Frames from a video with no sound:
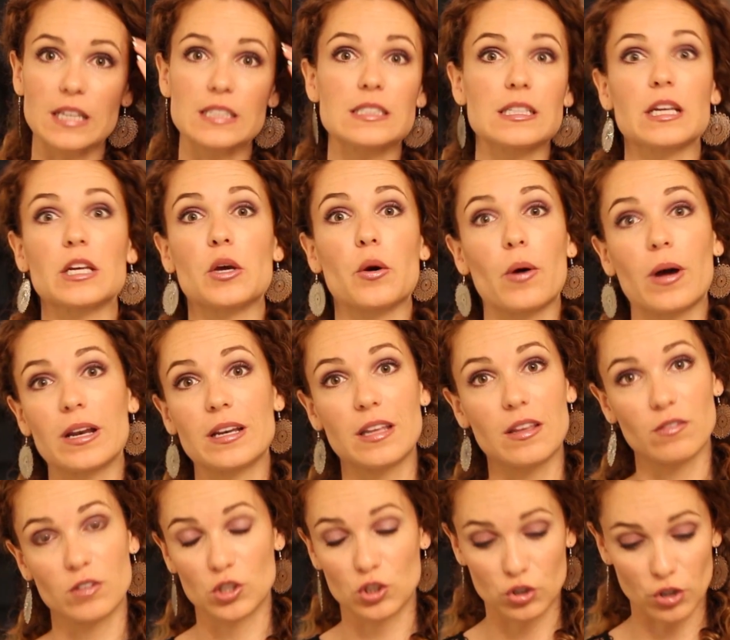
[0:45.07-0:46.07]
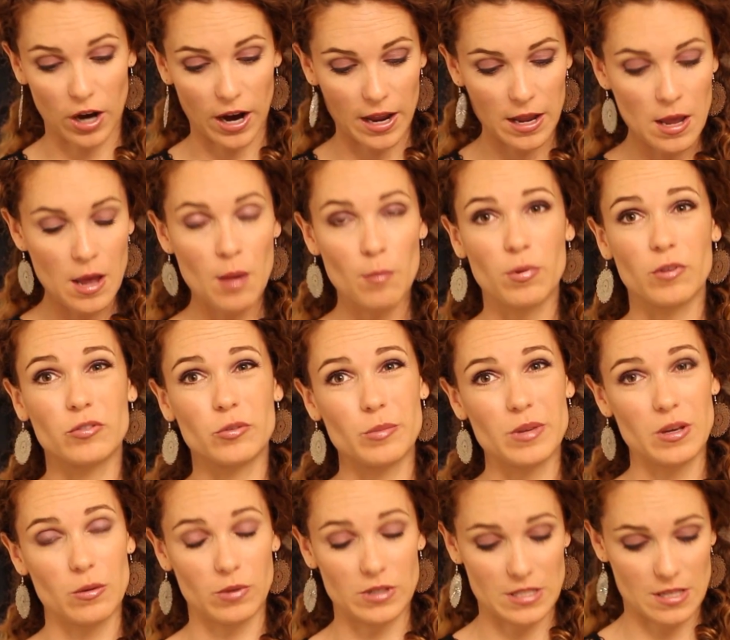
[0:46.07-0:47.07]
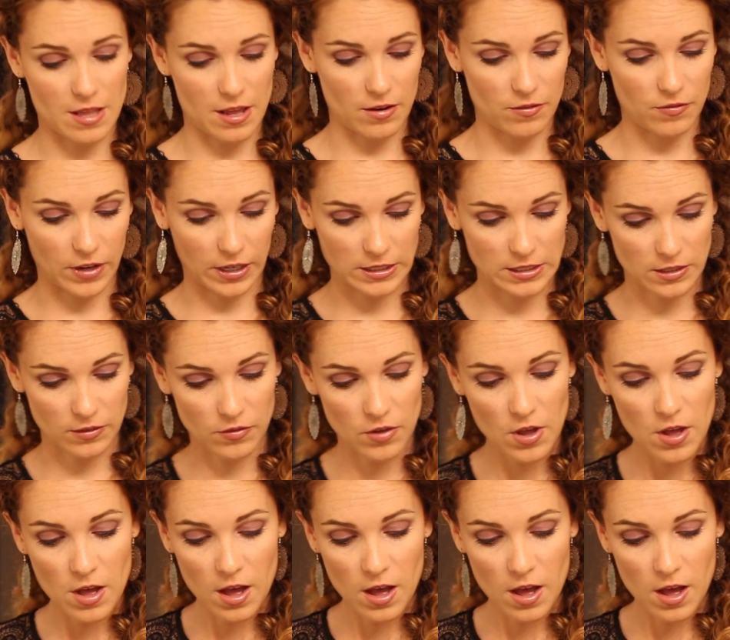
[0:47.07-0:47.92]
I'd say go ahead and give it a try, but for me it wasn't that effective.